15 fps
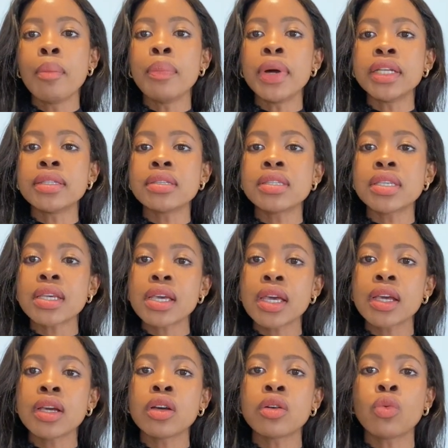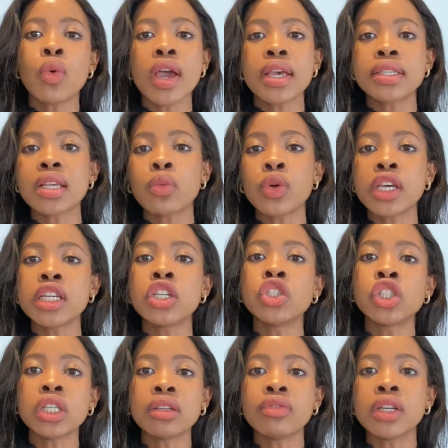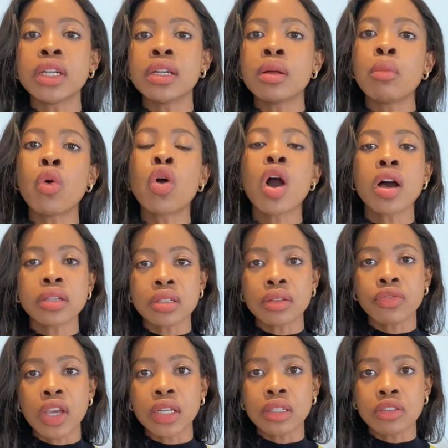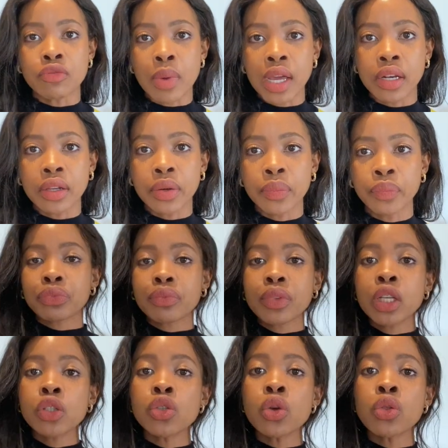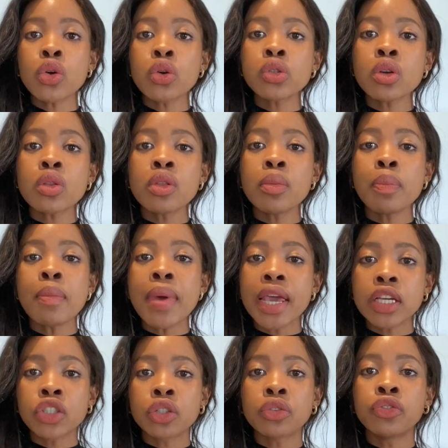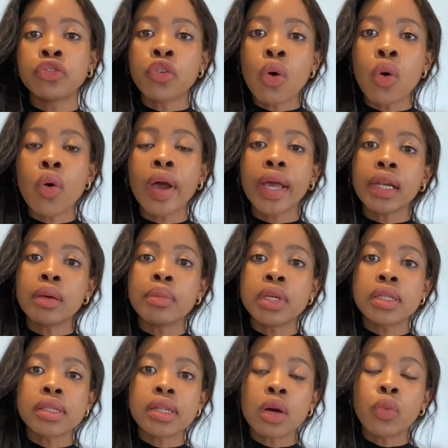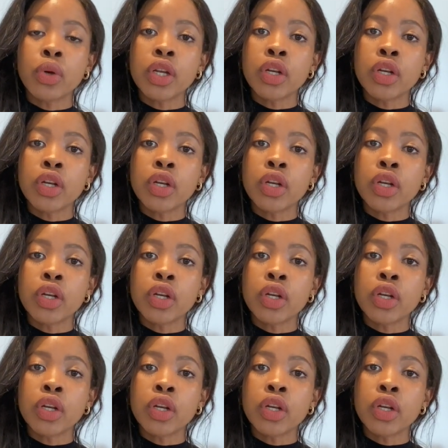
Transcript: but seeing ways that we can achieve it in a more cost-effective manner. So those are the major 4 elements that we